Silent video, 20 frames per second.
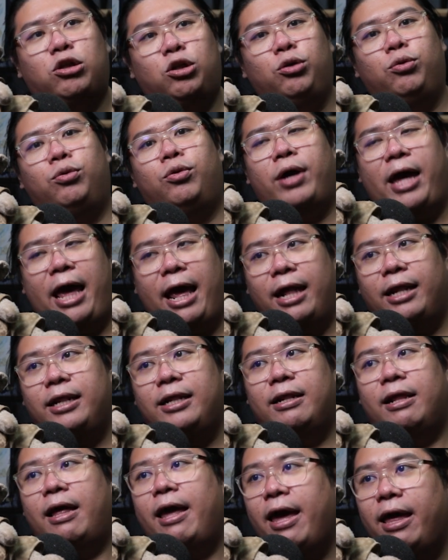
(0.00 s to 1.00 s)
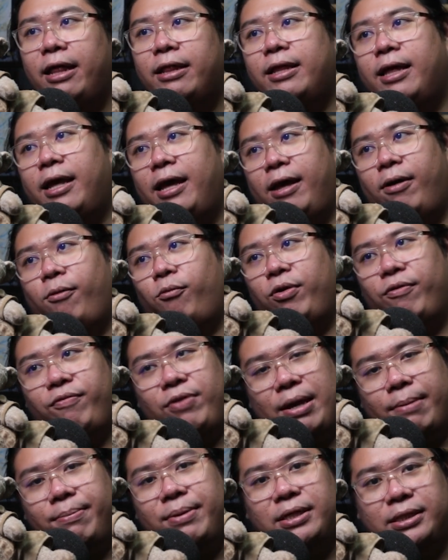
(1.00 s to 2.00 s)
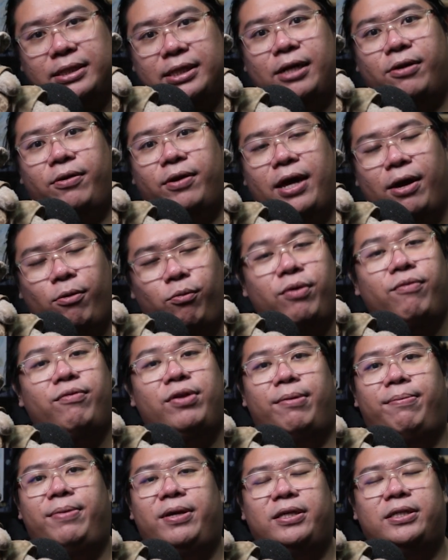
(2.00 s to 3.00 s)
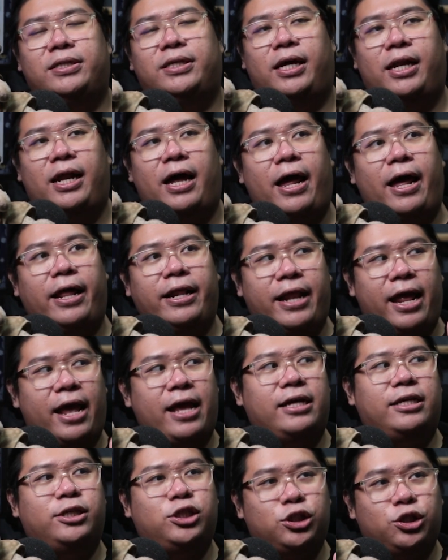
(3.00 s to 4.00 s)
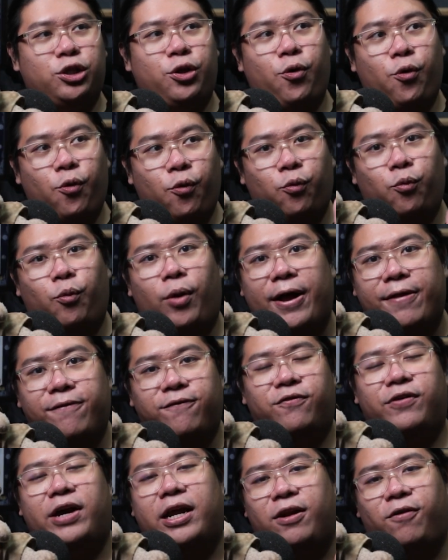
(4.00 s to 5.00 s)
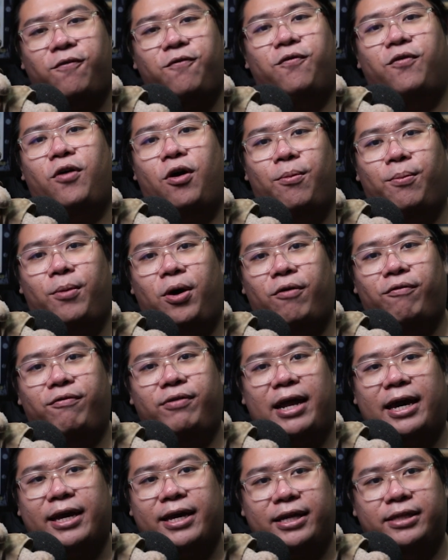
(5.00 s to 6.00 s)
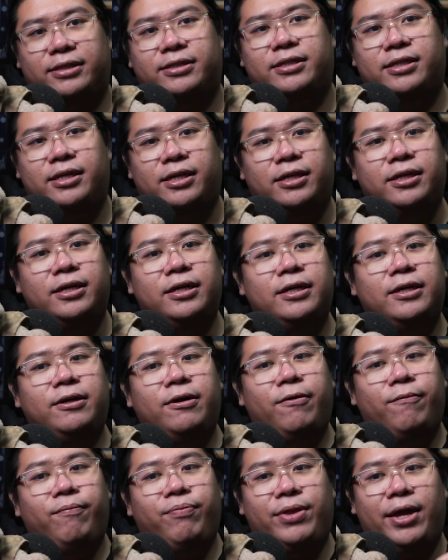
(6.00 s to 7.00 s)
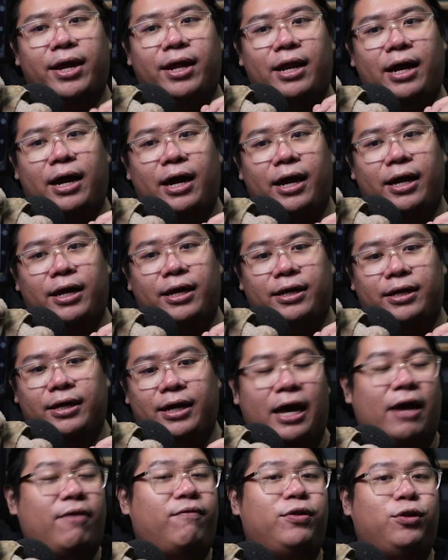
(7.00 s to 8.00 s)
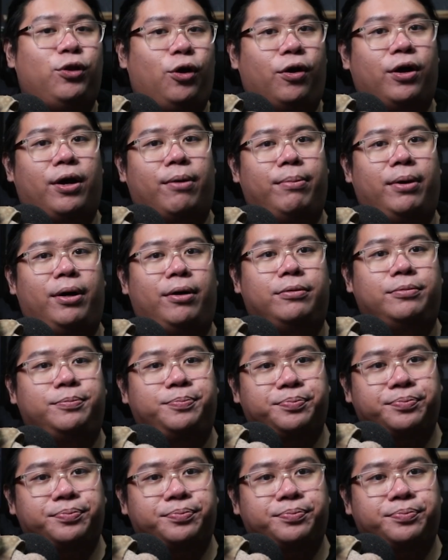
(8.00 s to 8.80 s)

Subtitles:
with that being said, there is still one final form of Lucky C that I haven't talked about.